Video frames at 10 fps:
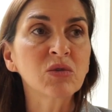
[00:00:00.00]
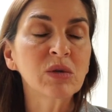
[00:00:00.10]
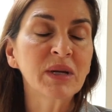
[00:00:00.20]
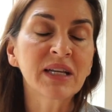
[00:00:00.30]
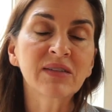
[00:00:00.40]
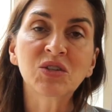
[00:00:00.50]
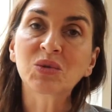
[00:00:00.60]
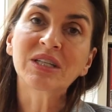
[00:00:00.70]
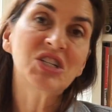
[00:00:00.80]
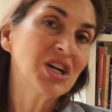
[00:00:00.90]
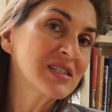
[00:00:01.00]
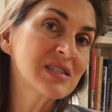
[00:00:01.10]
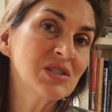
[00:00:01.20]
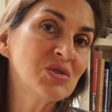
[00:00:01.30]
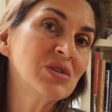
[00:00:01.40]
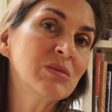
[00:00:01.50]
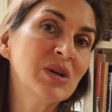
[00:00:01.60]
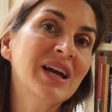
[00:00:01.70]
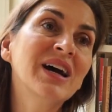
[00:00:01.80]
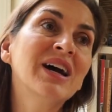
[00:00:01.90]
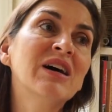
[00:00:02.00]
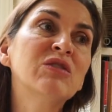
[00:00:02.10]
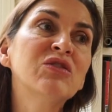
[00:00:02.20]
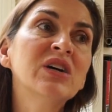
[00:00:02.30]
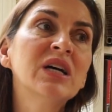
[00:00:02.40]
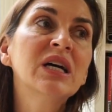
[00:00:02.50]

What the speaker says: or we might have to adjust the dream we have,